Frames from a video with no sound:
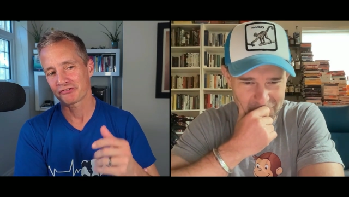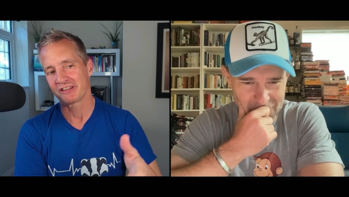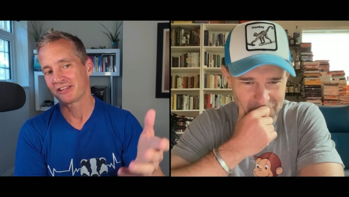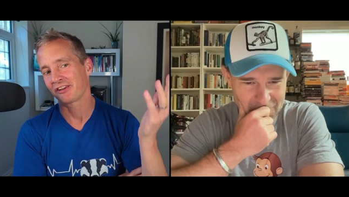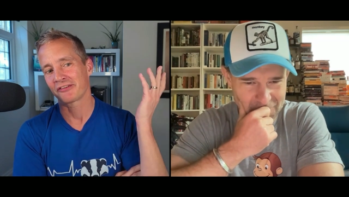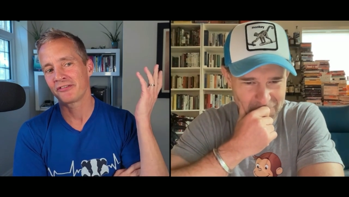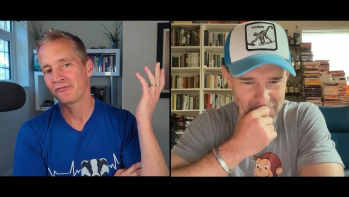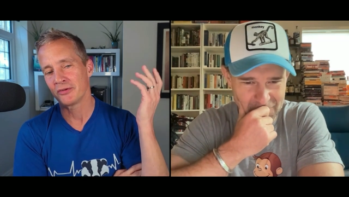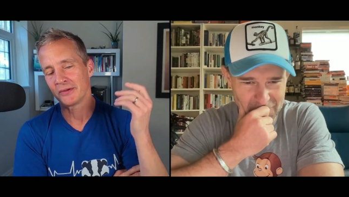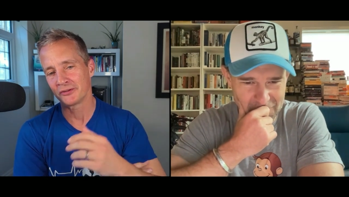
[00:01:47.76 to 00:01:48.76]
Speaker 1: street. It's like
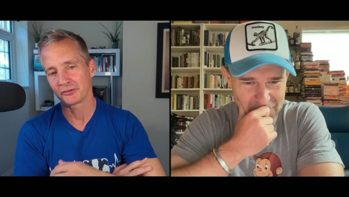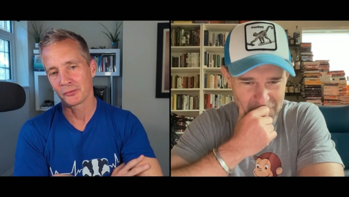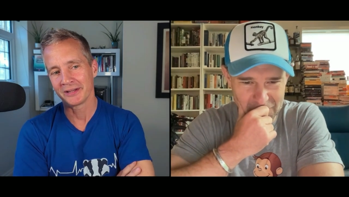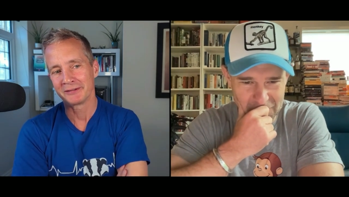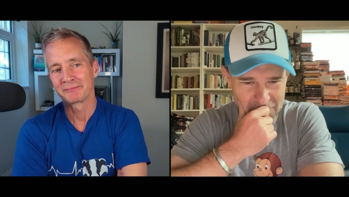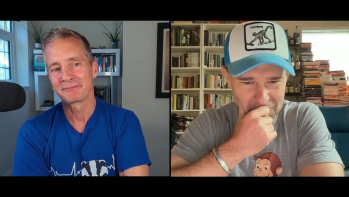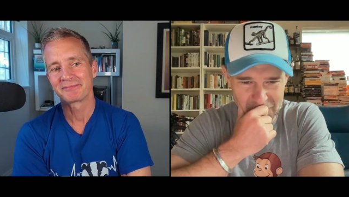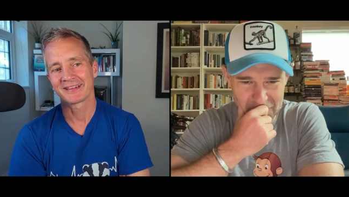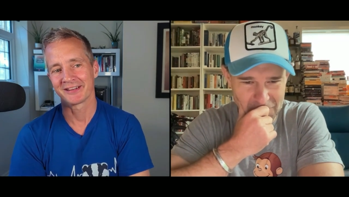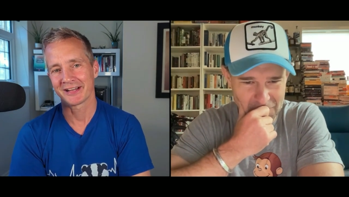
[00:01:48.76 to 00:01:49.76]
50 meters away.
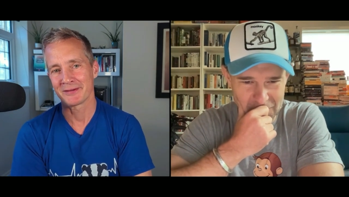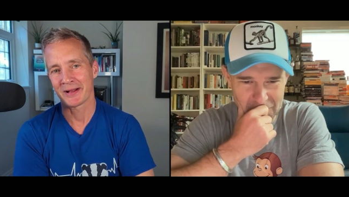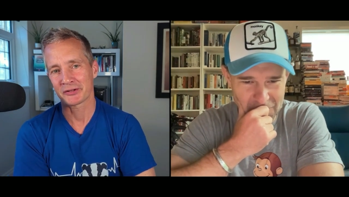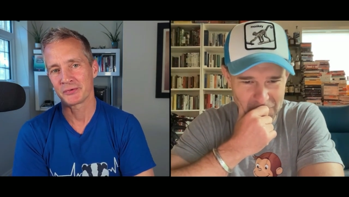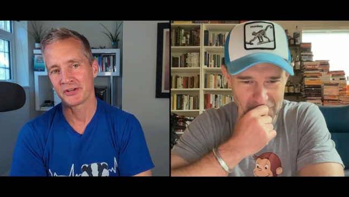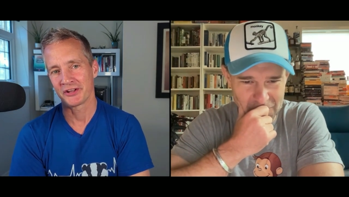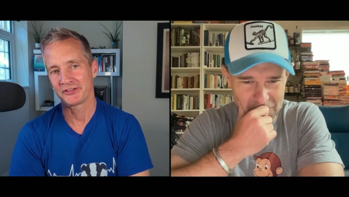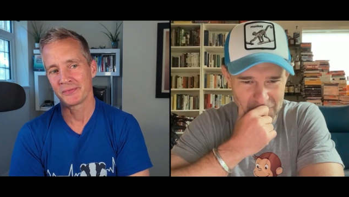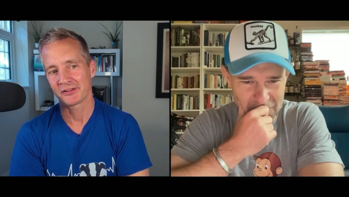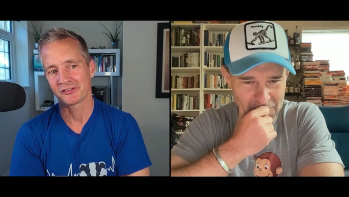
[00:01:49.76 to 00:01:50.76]
And I came back to it 90
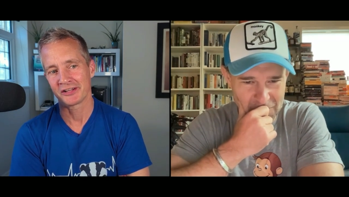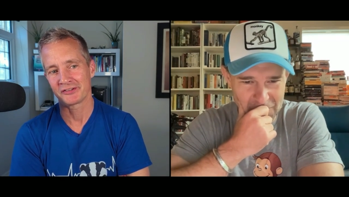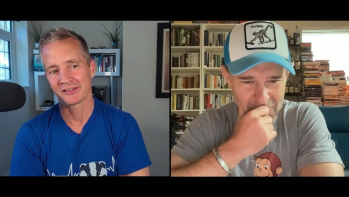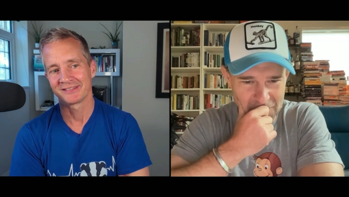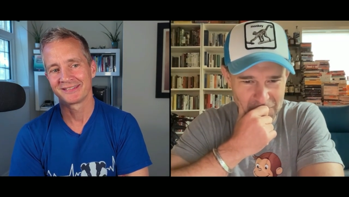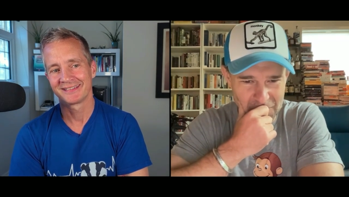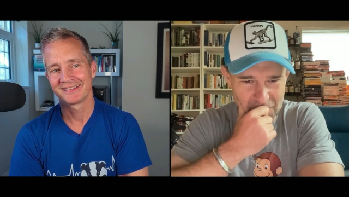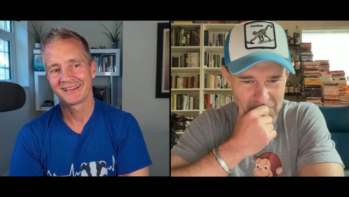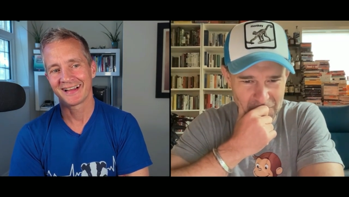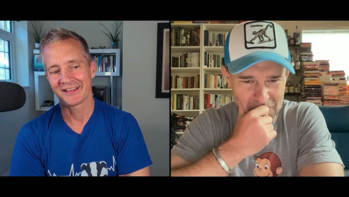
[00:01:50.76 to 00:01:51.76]
minutes later,
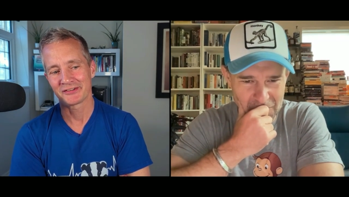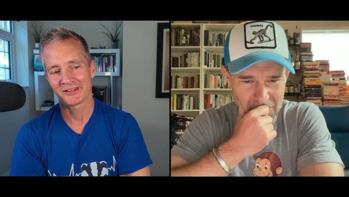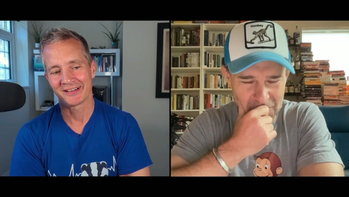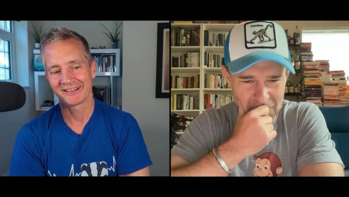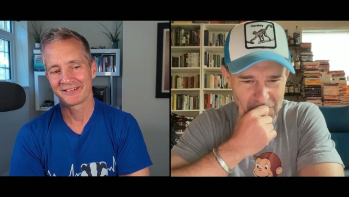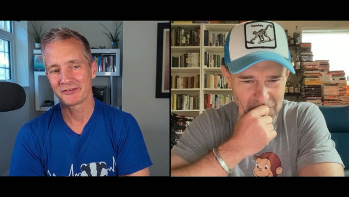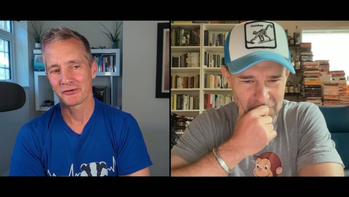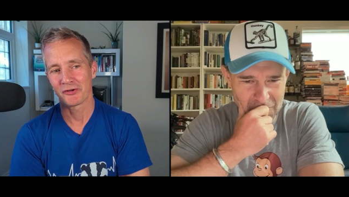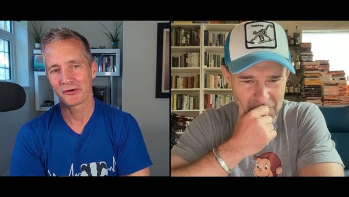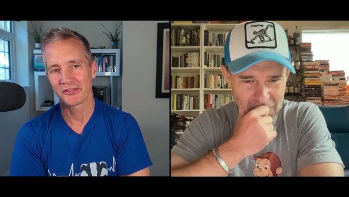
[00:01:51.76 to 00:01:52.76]
and no
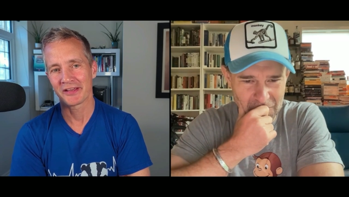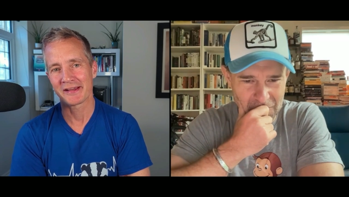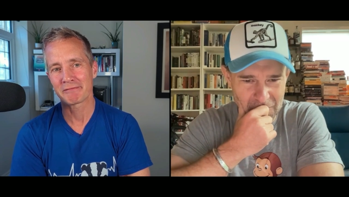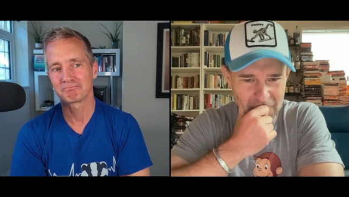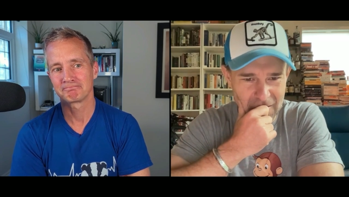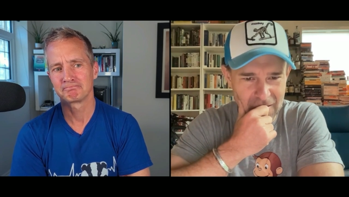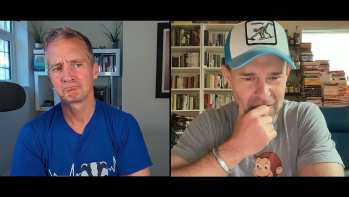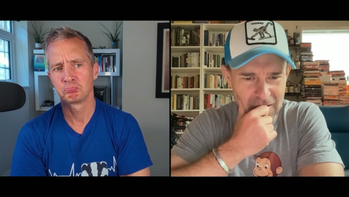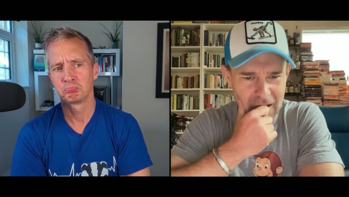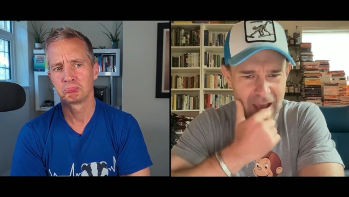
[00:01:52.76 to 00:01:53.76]
longer there.
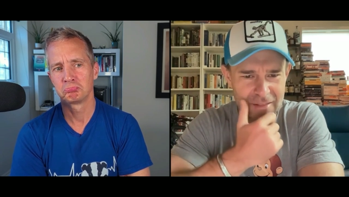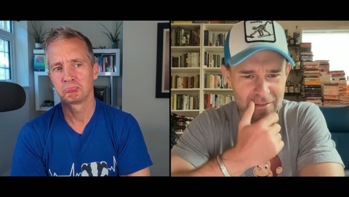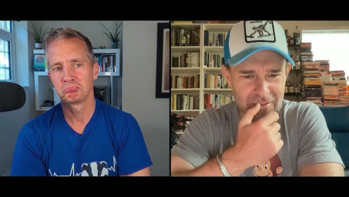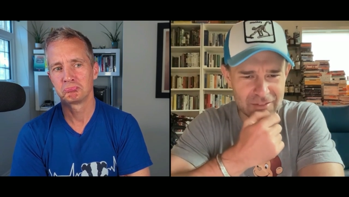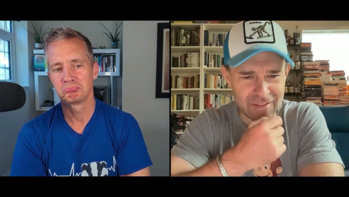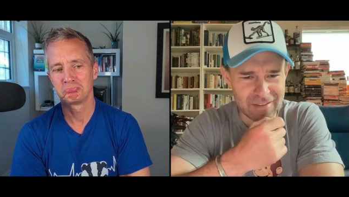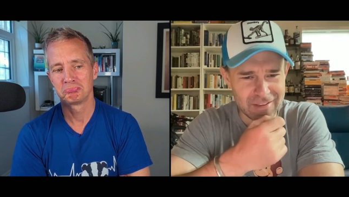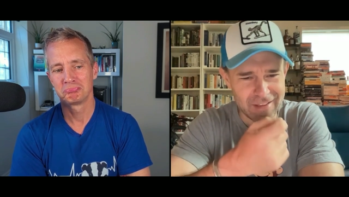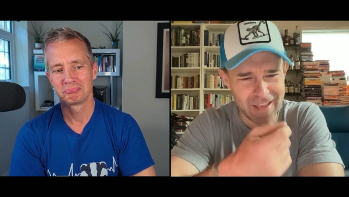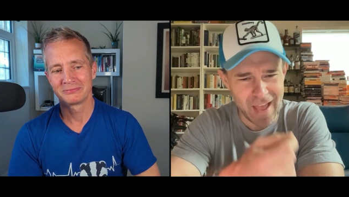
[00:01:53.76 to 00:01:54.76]
Speaker 2: How does
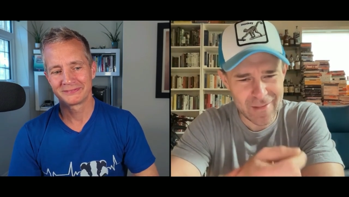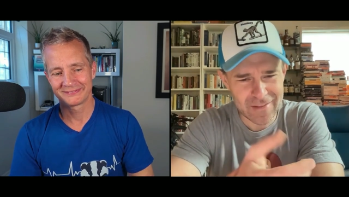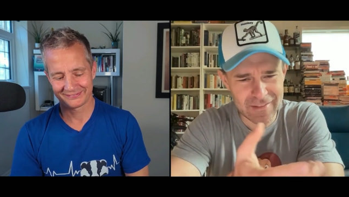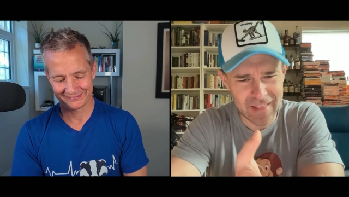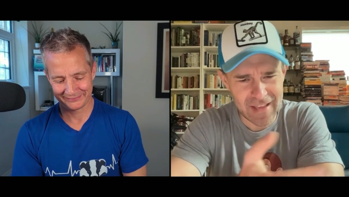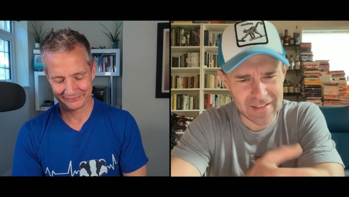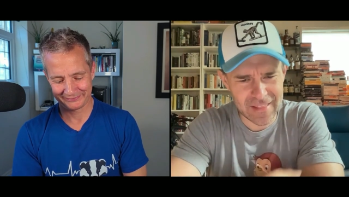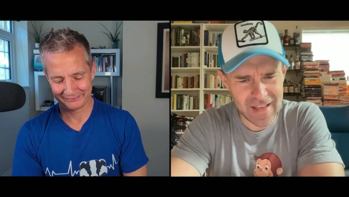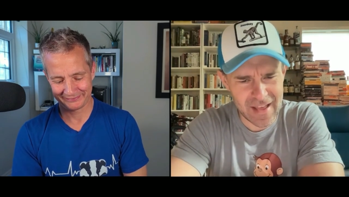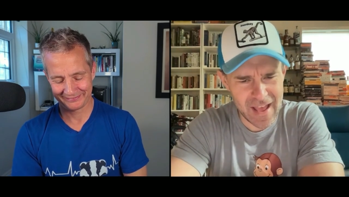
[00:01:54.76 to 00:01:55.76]
that
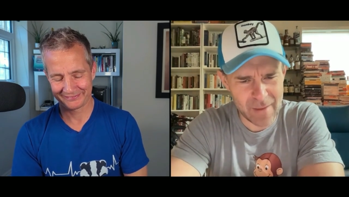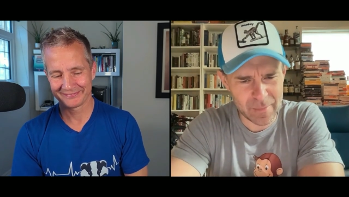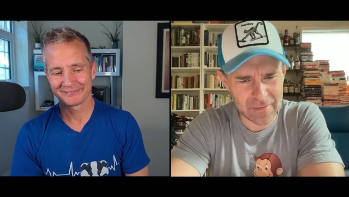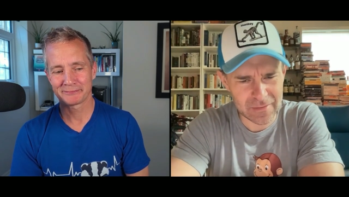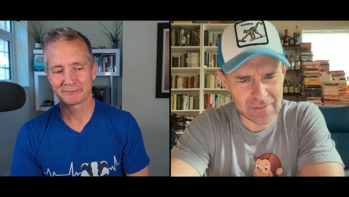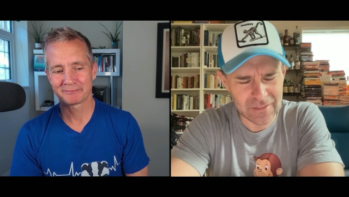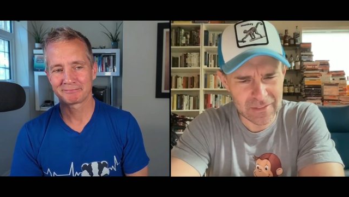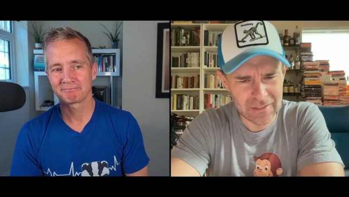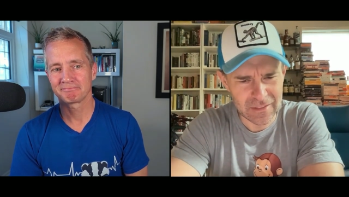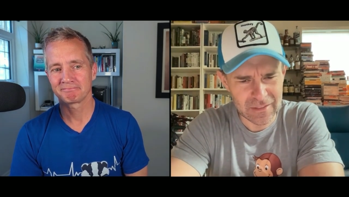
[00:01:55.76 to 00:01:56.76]
happen?
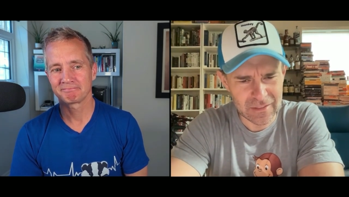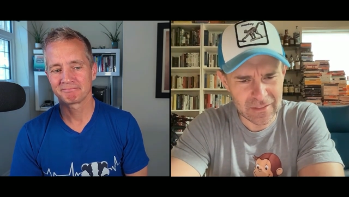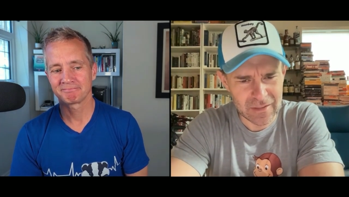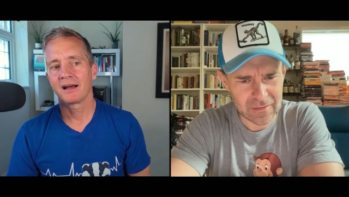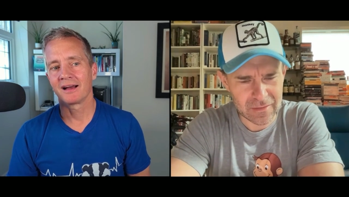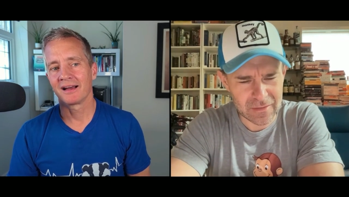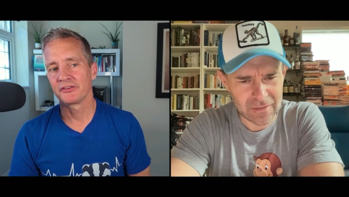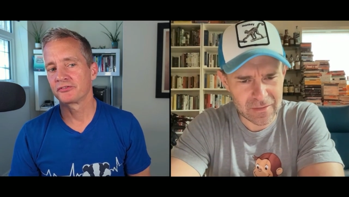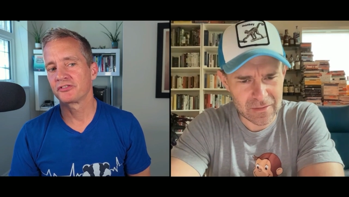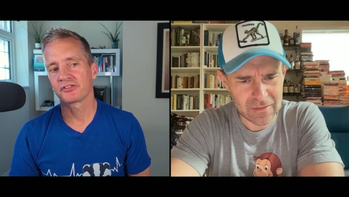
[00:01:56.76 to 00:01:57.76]

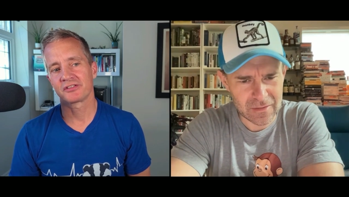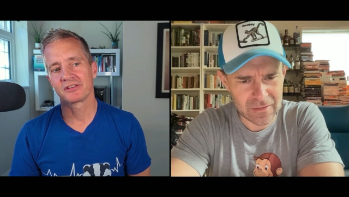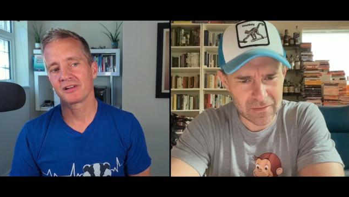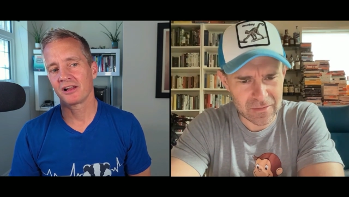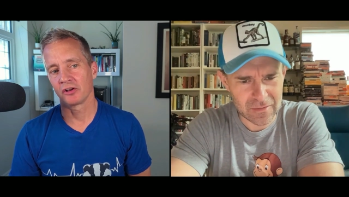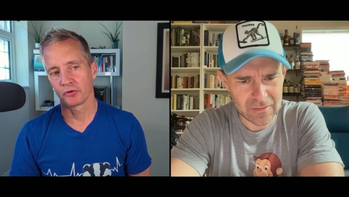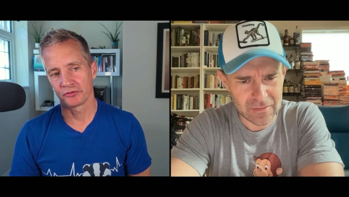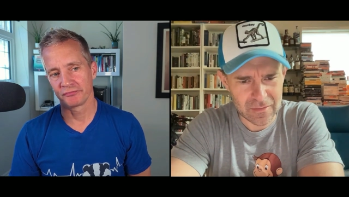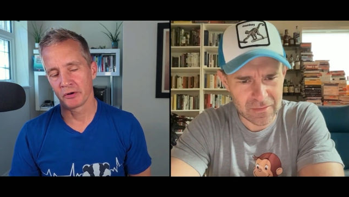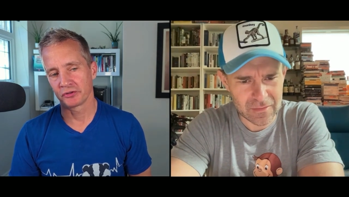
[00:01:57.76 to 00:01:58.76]
Speaker 1: There's just a lot
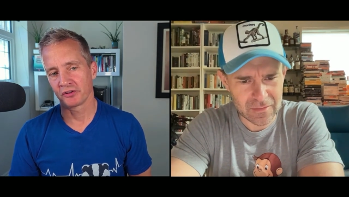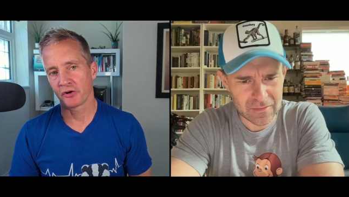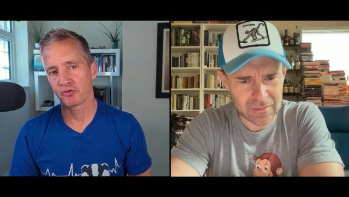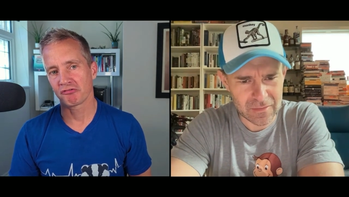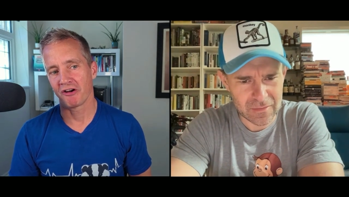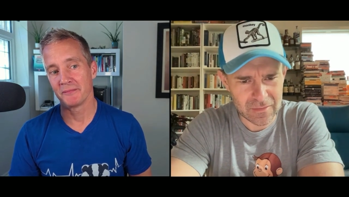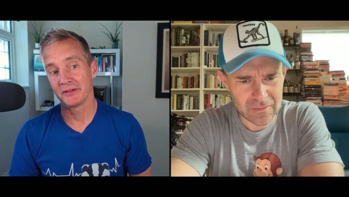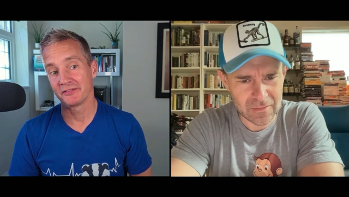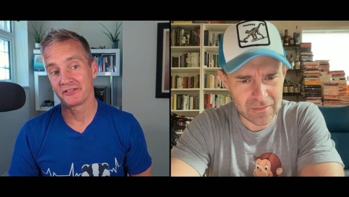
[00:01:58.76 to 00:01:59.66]
of motorcycle crime in